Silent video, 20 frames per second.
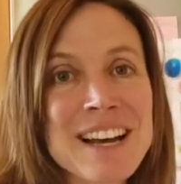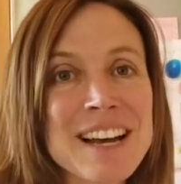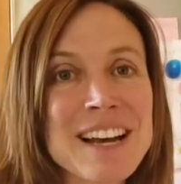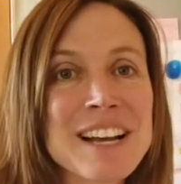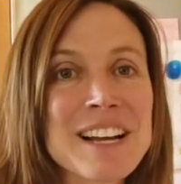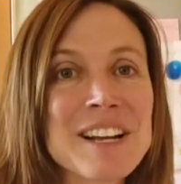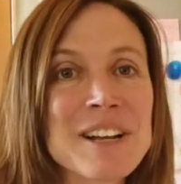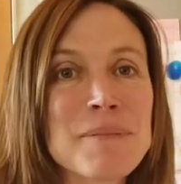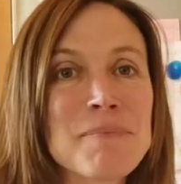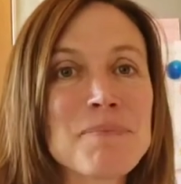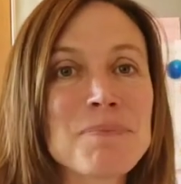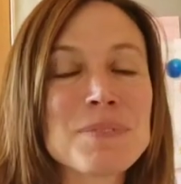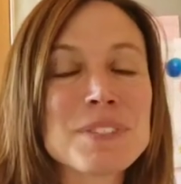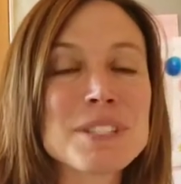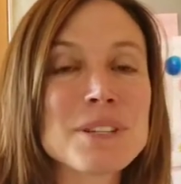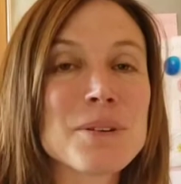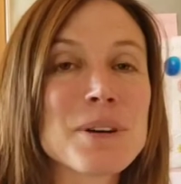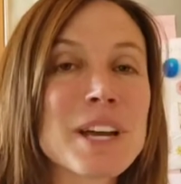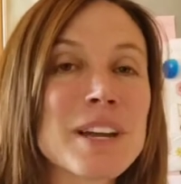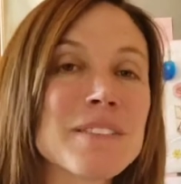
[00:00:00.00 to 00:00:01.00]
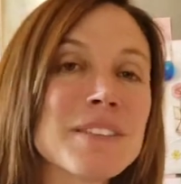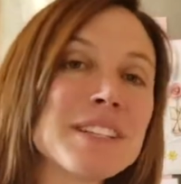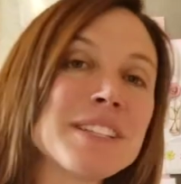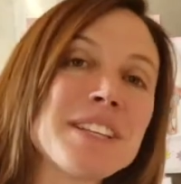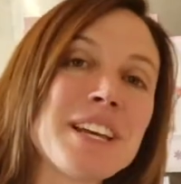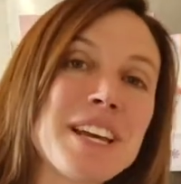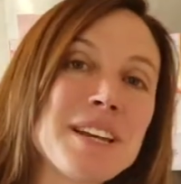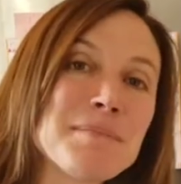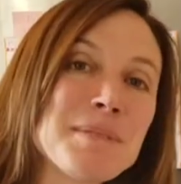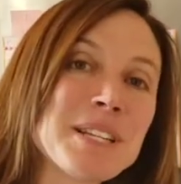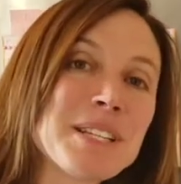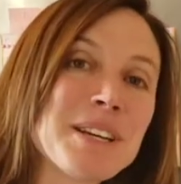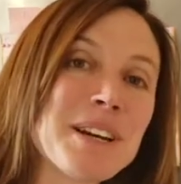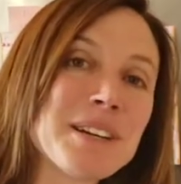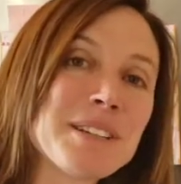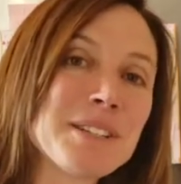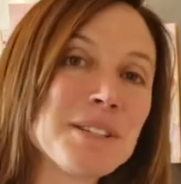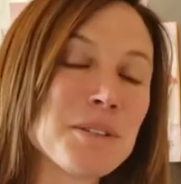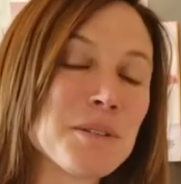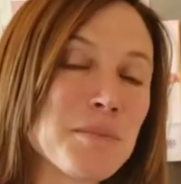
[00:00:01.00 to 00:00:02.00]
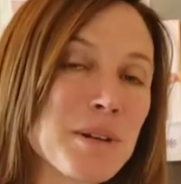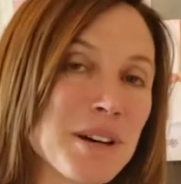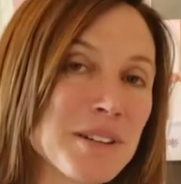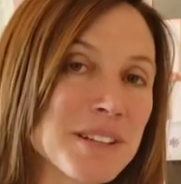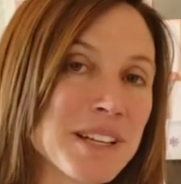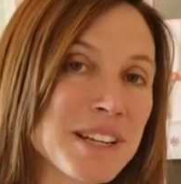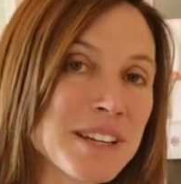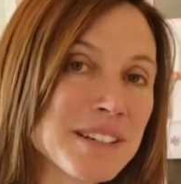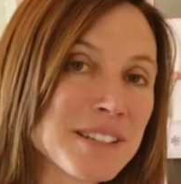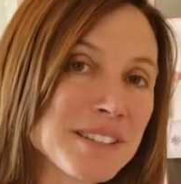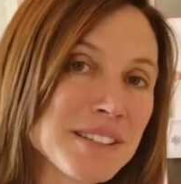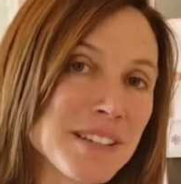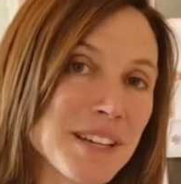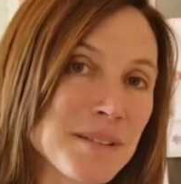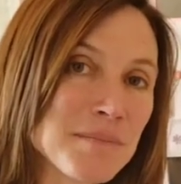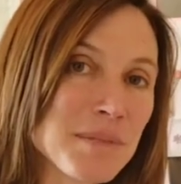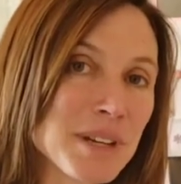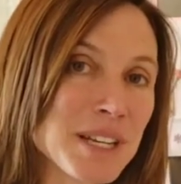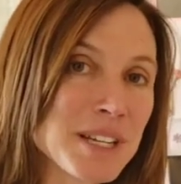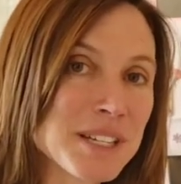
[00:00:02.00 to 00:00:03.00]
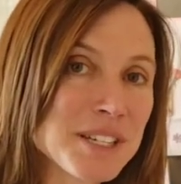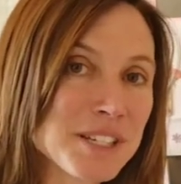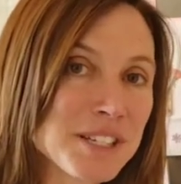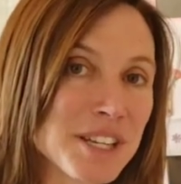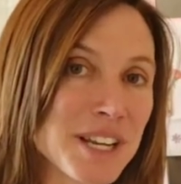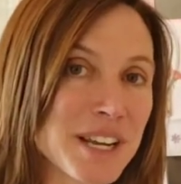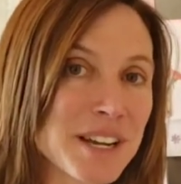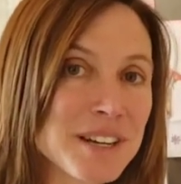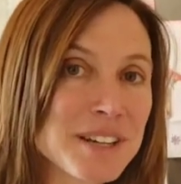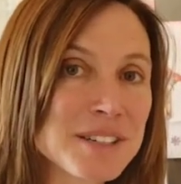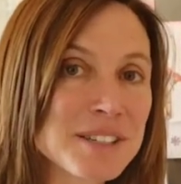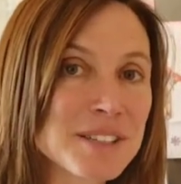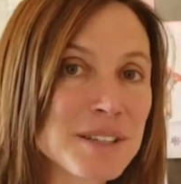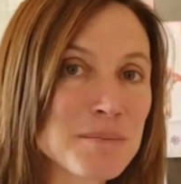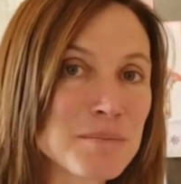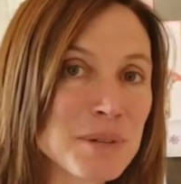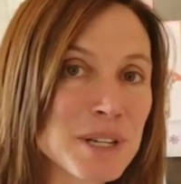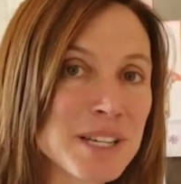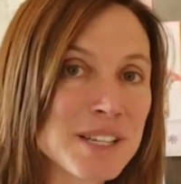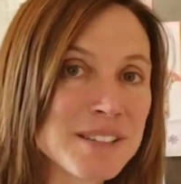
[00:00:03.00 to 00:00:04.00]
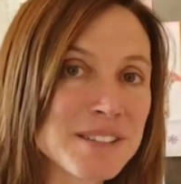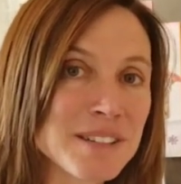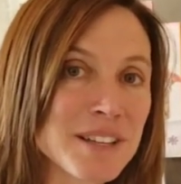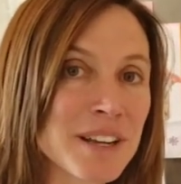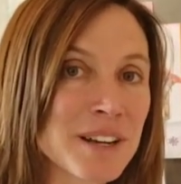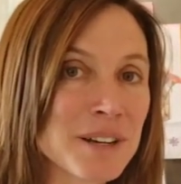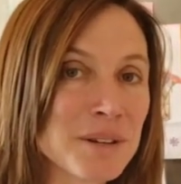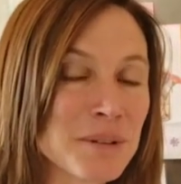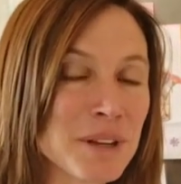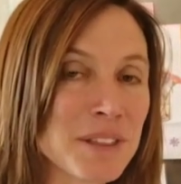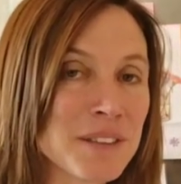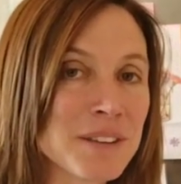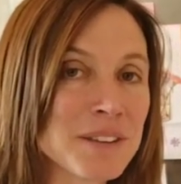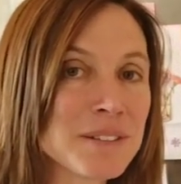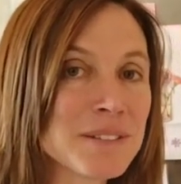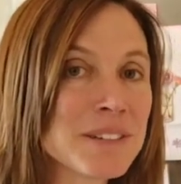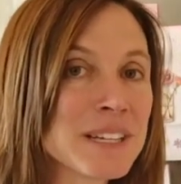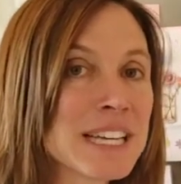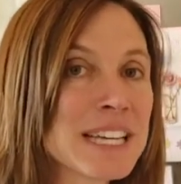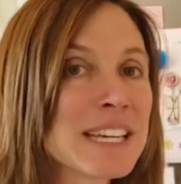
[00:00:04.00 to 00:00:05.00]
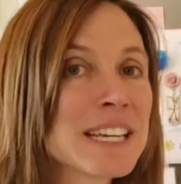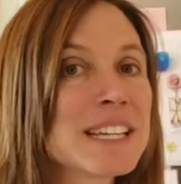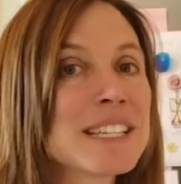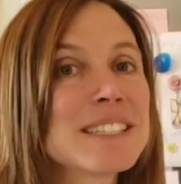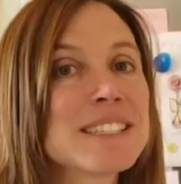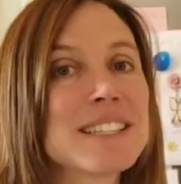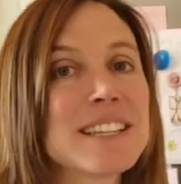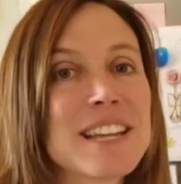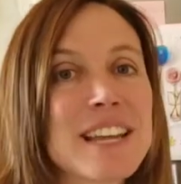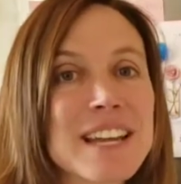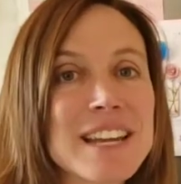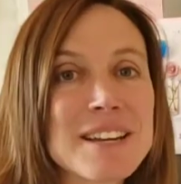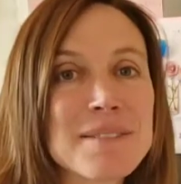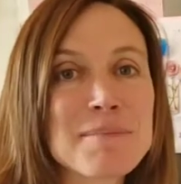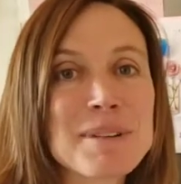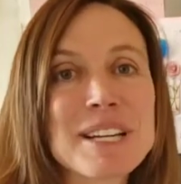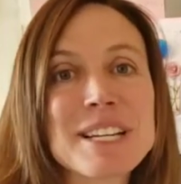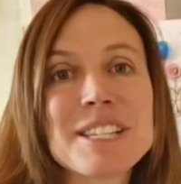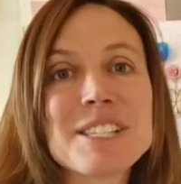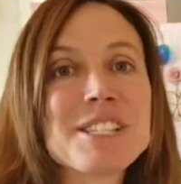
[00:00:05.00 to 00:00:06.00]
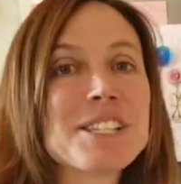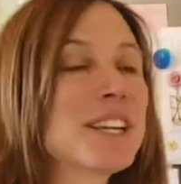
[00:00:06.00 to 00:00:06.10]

Um, so every time I talk to you about letters, I'm going to share somebody's letter with you. Today I'm going to